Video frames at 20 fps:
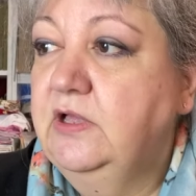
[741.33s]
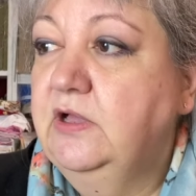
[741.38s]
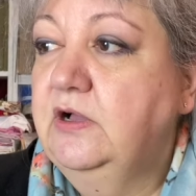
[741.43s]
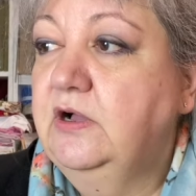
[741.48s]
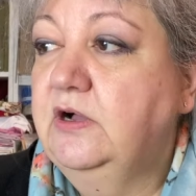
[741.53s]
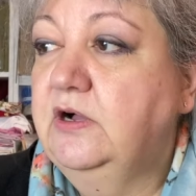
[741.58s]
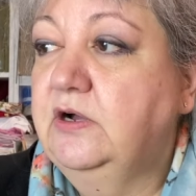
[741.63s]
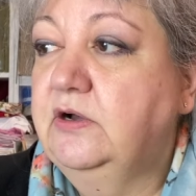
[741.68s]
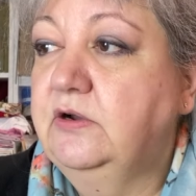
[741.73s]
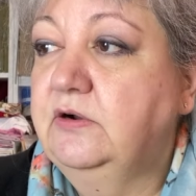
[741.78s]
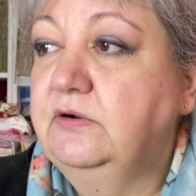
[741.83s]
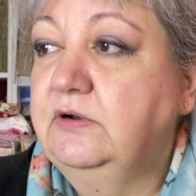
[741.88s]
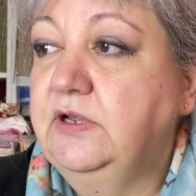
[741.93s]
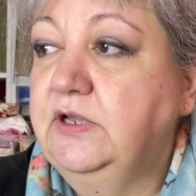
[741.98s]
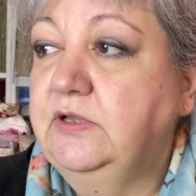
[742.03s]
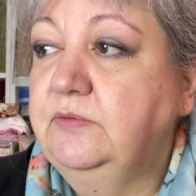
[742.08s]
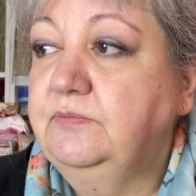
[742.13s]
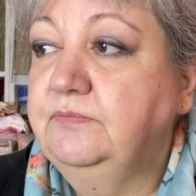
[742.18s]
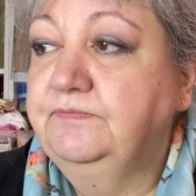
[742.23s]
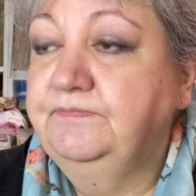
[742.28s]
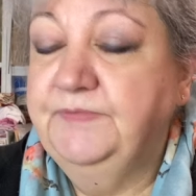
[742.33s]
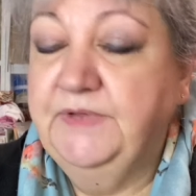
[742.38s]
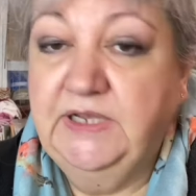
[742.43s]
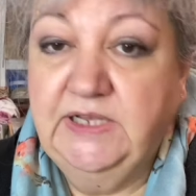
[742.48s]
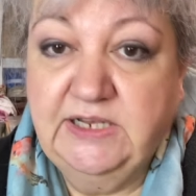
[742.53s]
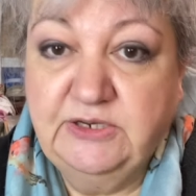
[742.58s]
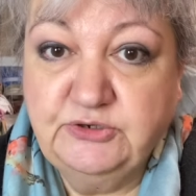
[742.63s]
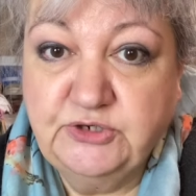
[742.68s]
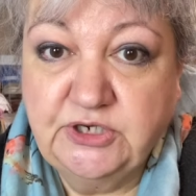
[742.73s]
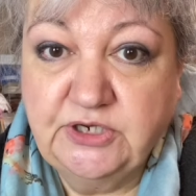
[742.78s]
our
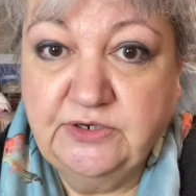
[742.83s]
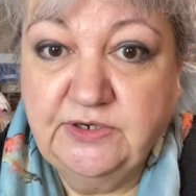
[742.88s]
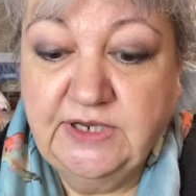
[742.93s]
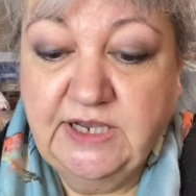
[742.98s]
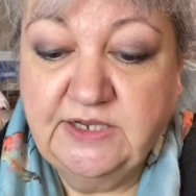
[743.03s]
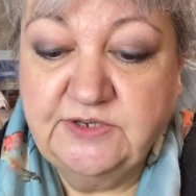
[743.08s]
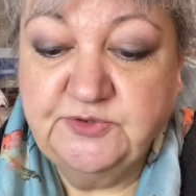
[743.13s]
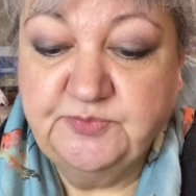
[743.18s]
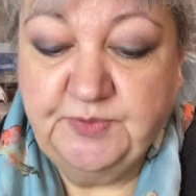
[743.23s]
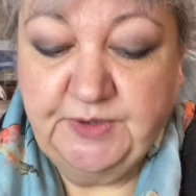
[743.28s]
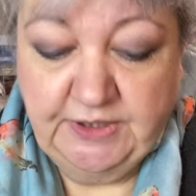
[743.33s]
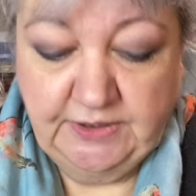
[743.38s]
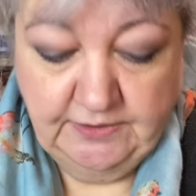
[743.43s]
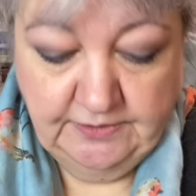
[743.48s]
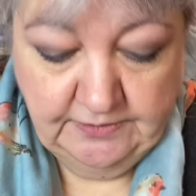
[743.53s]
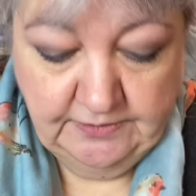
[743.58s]
electric and gas bill.